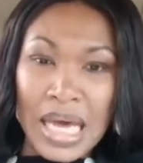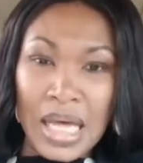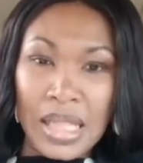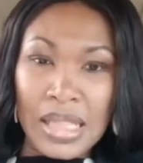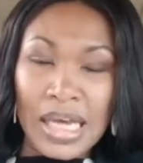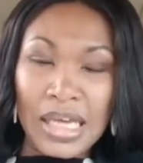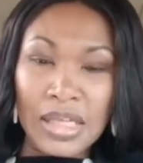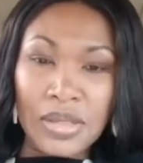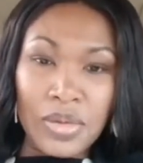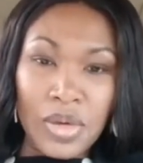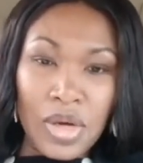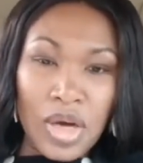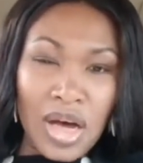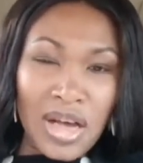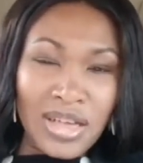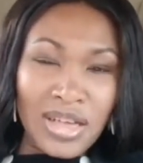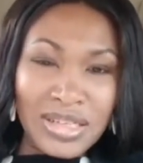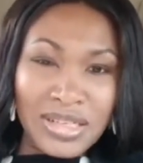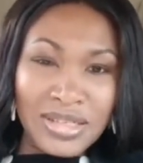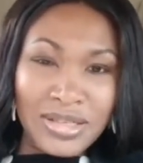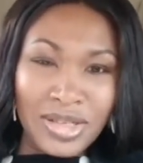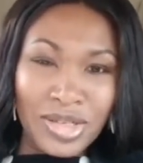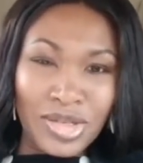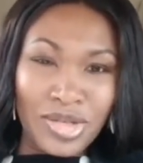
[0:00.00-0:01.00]
That's what causes
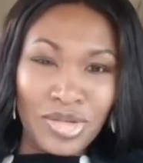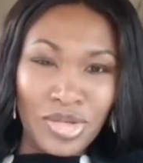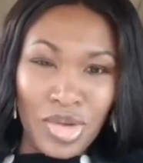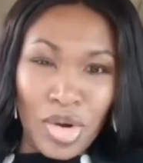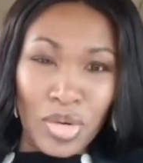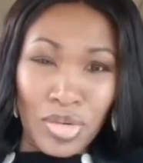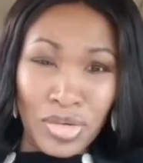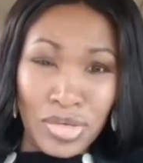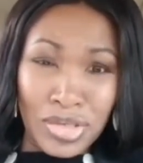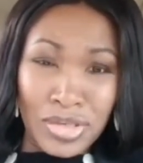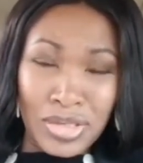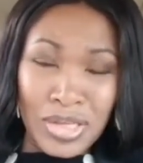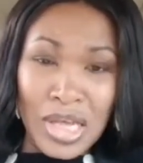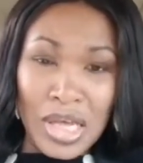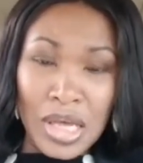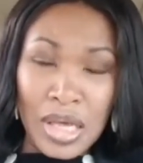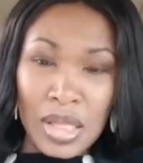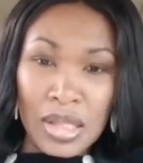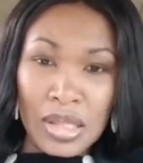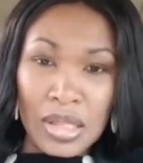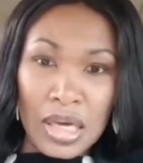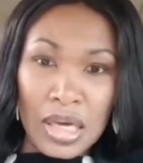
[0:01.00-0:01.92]
the strokes, the